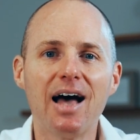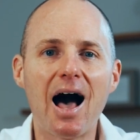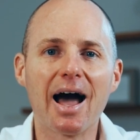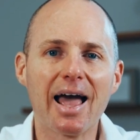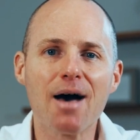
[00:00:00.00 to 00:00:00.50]

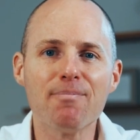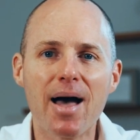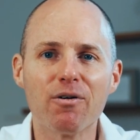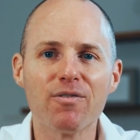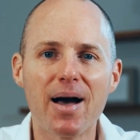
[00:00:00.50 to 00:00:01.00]
Hi, I'm
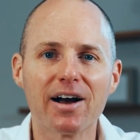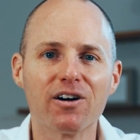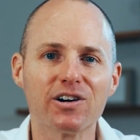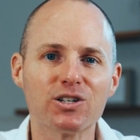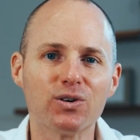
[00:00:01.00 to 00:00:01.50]
Matt with Matt
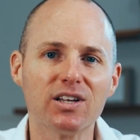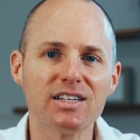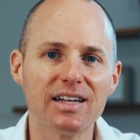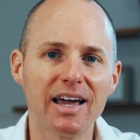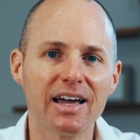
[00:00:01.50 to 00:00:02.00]
Curtis Real
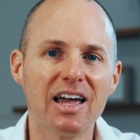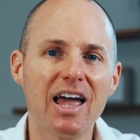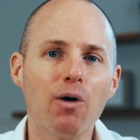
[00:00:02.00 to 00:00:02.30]
Estate,